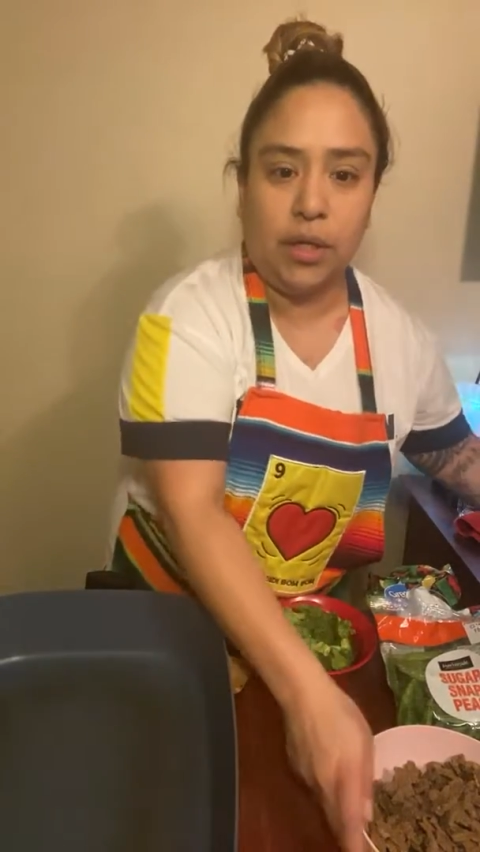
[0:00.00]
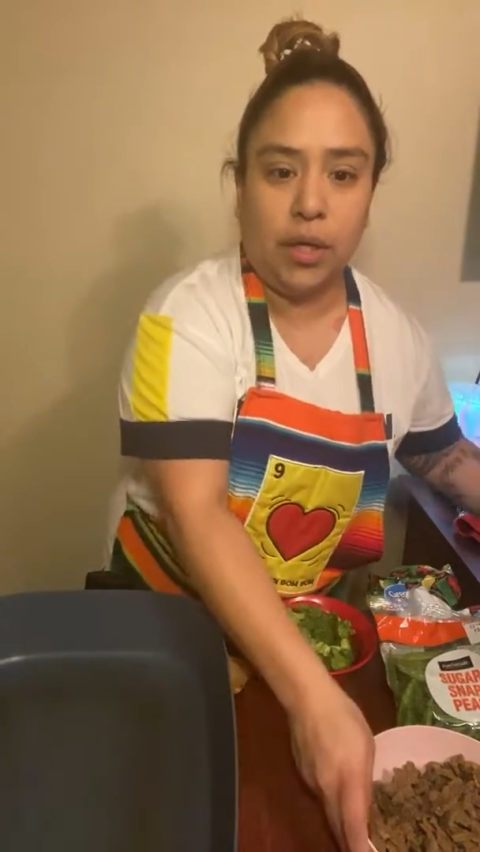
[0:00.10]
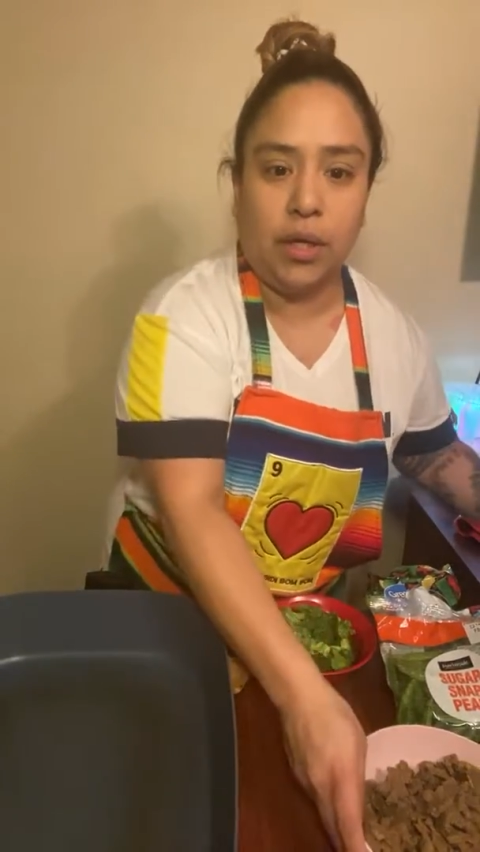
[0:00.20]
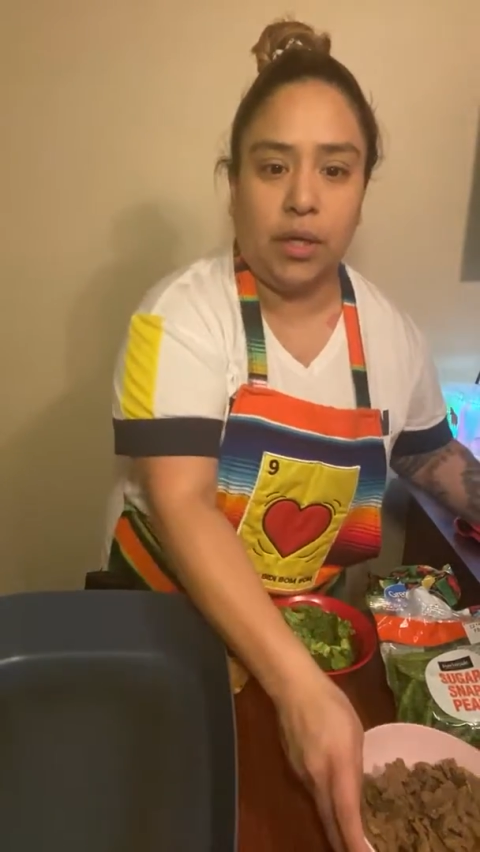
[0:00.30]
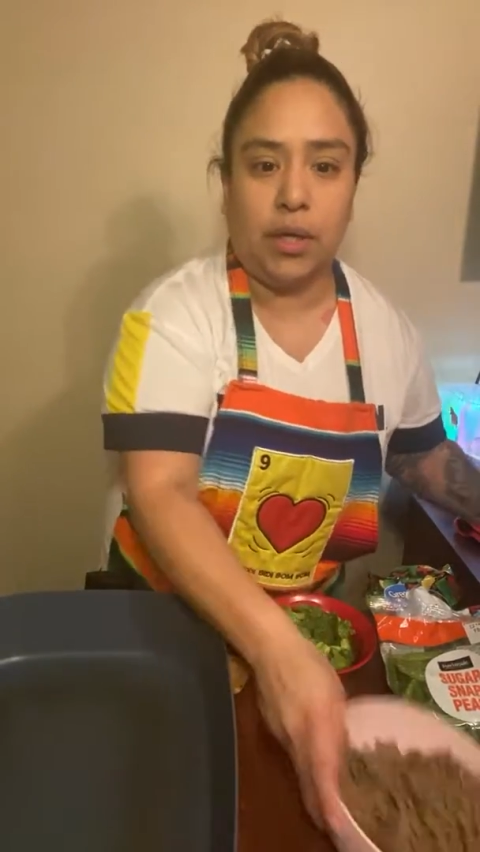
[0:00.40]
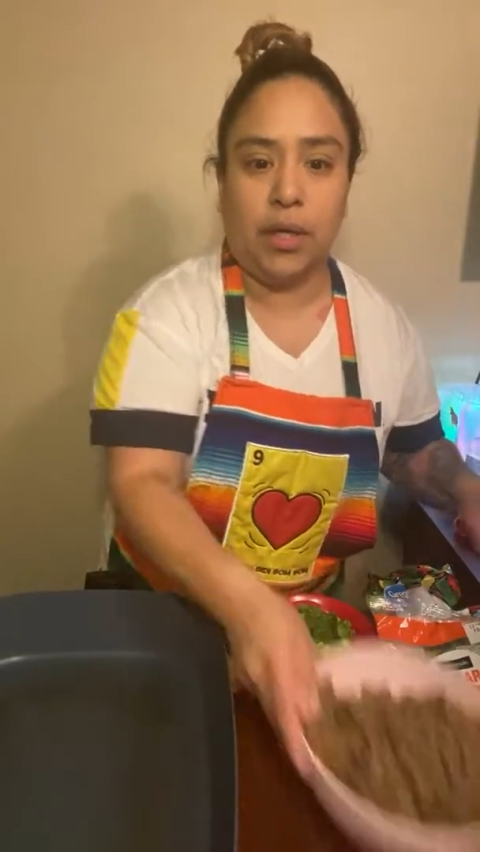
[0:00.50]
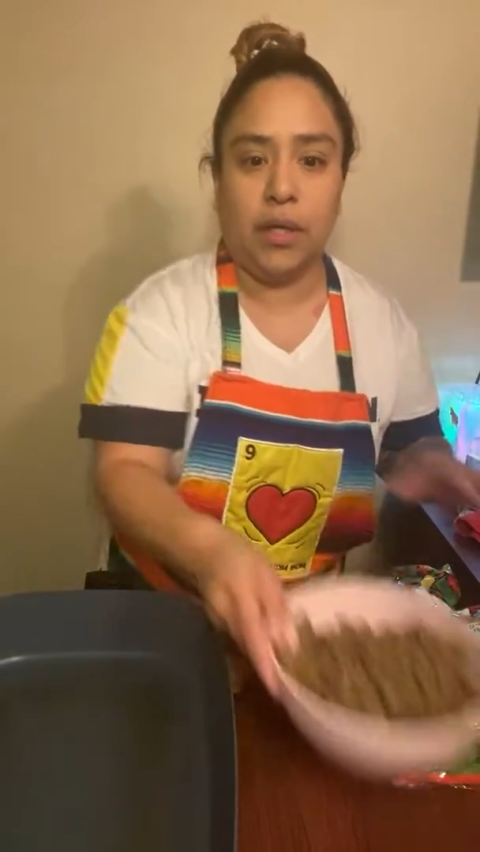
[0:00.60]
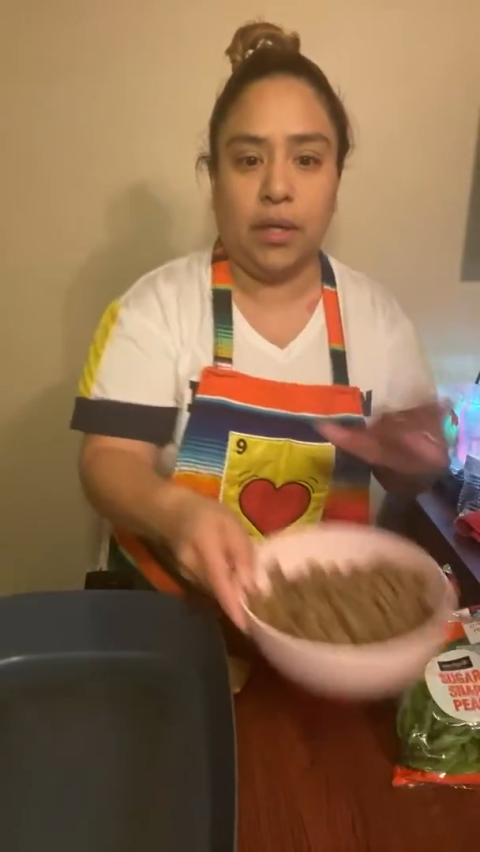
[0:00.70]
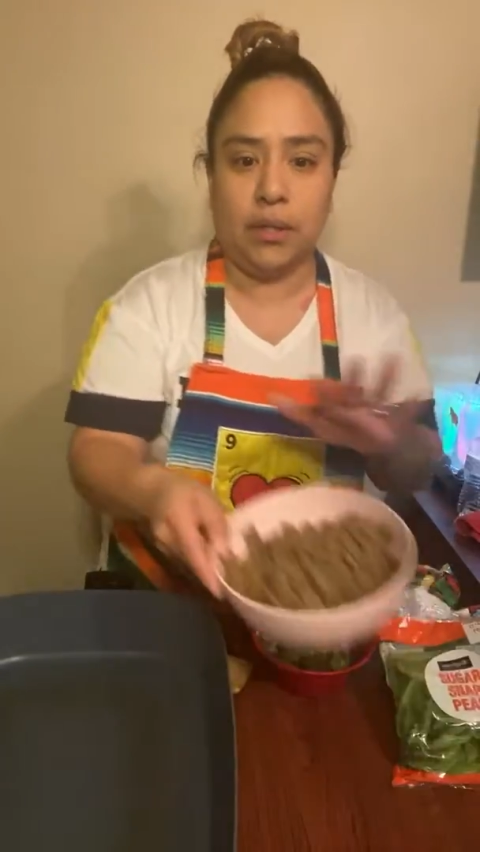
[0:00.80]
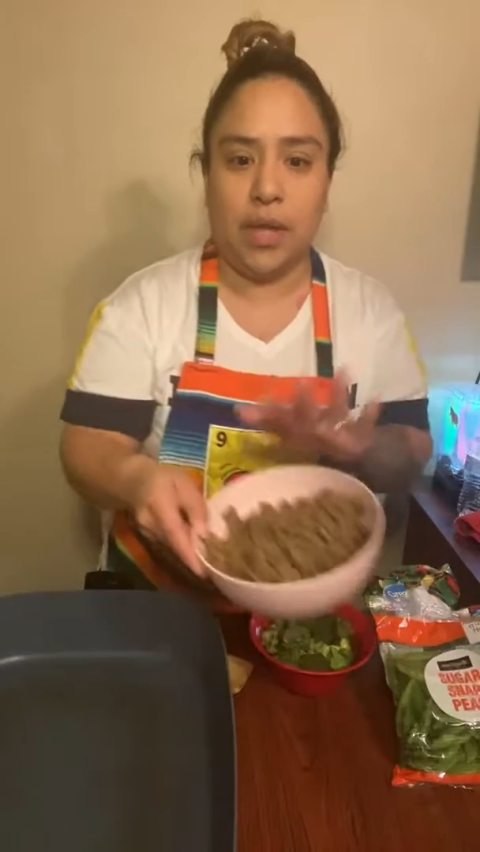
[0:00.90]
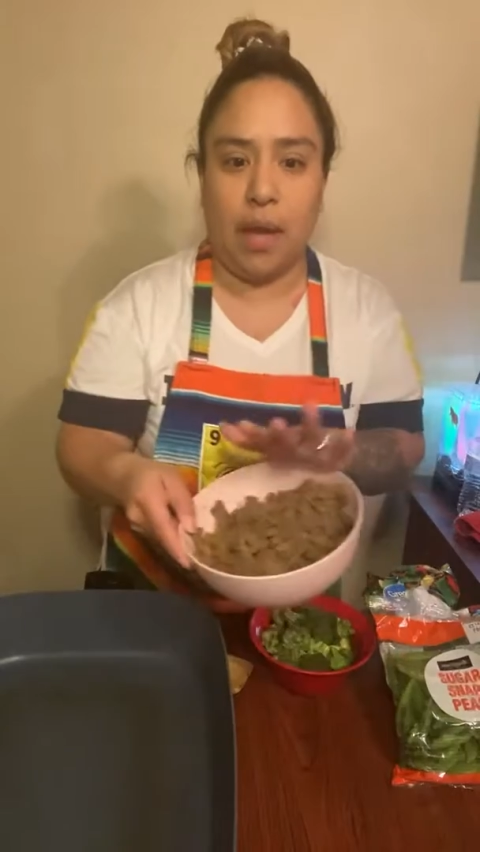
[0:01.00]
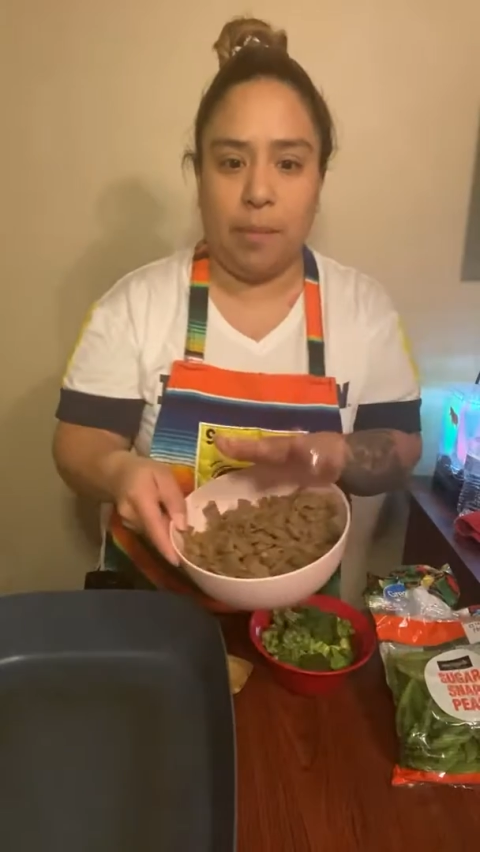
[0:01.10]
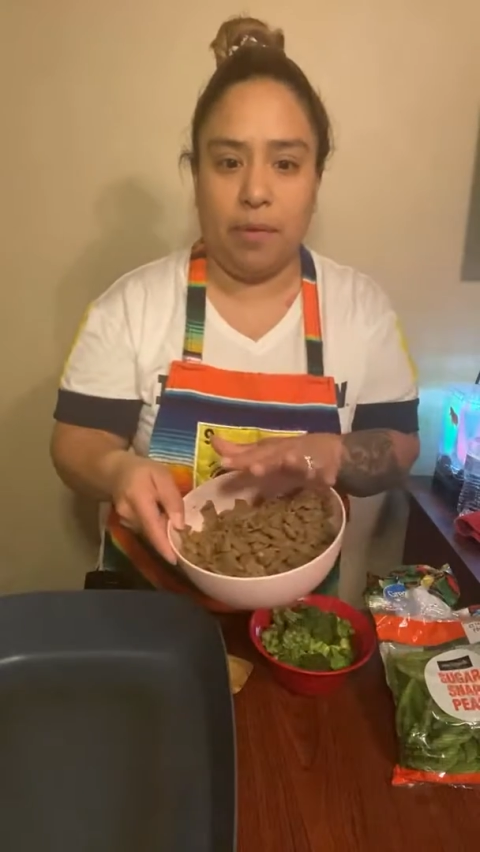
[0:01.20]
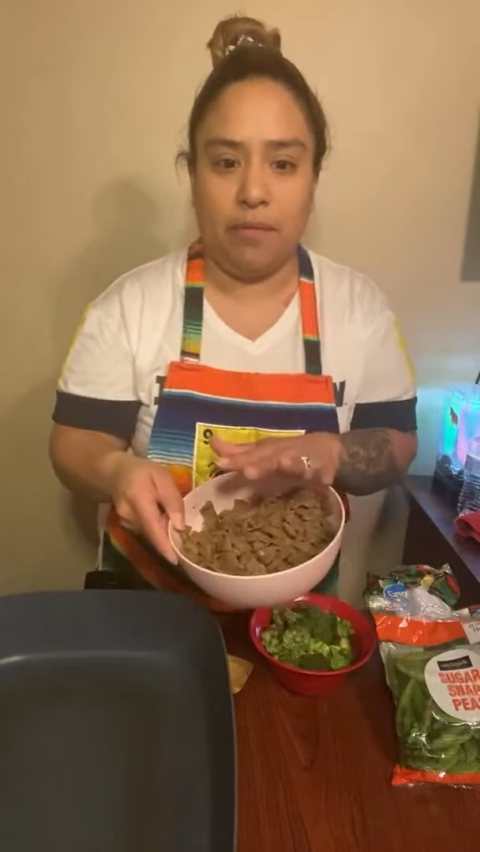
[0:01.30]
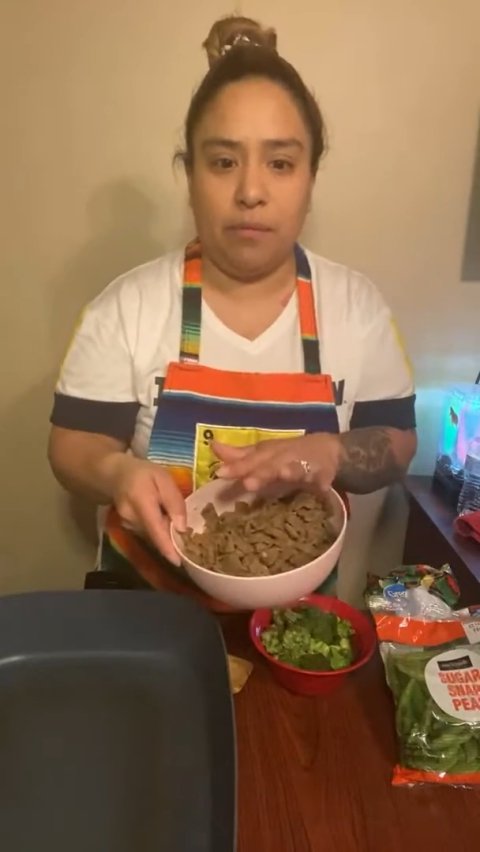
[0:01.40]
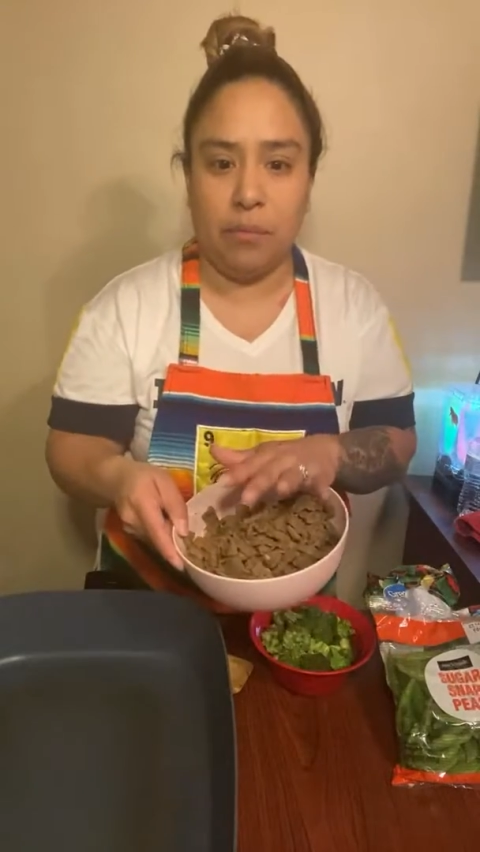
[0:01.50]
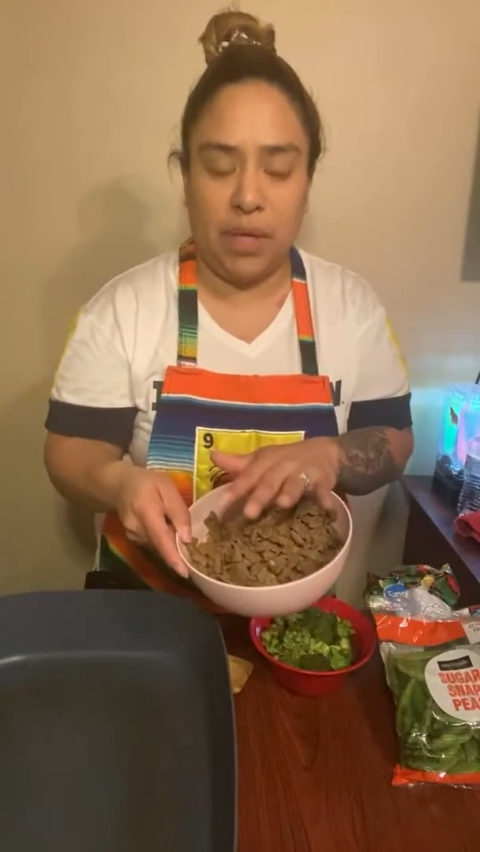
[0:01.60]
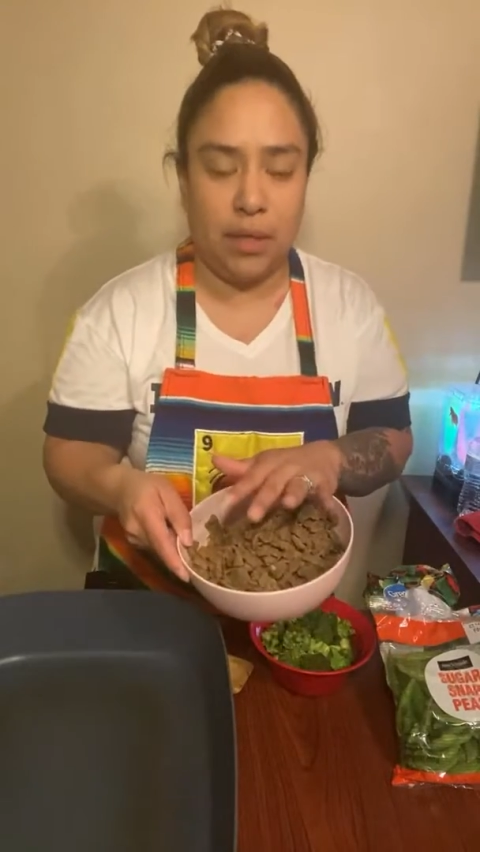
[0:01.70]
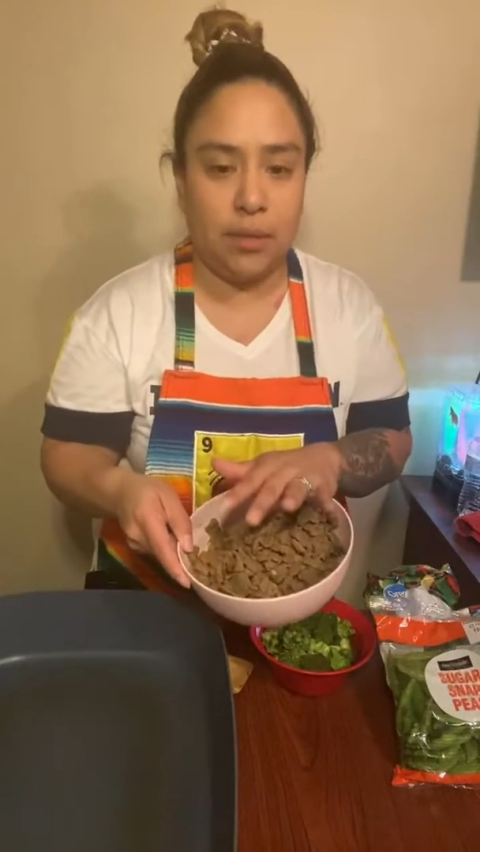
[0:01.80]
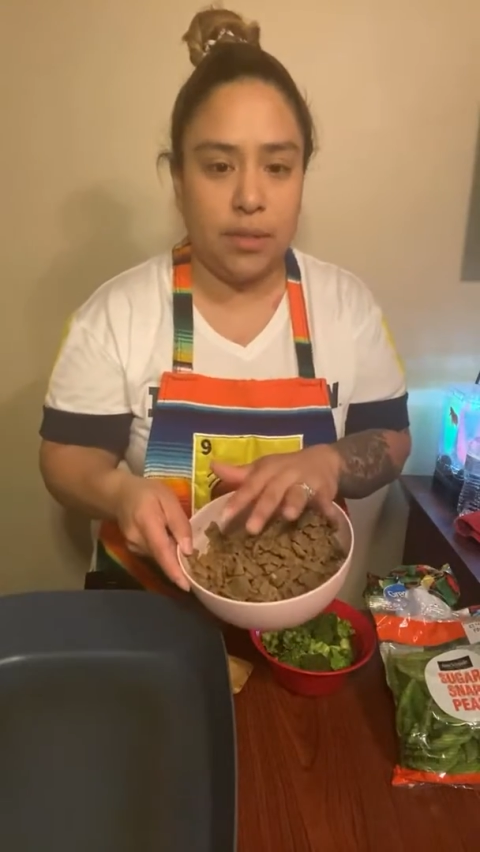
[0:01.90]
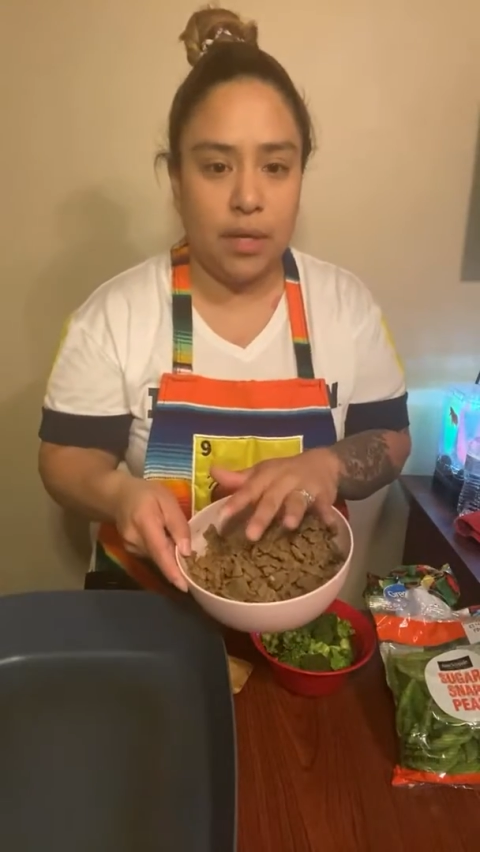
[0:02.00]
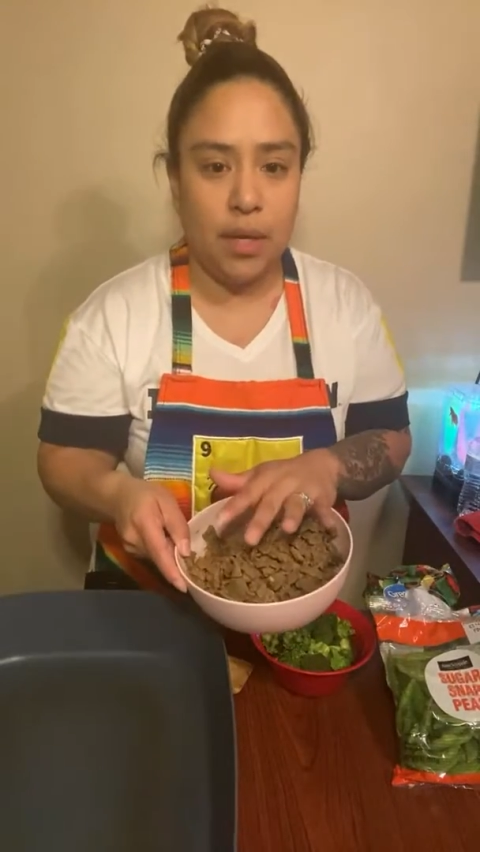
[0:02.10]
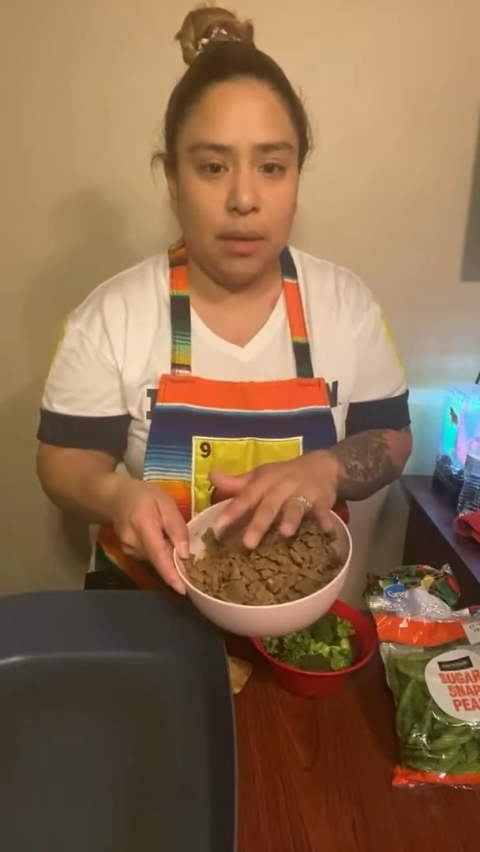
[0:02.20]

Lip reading: You're gonna need a type of meat,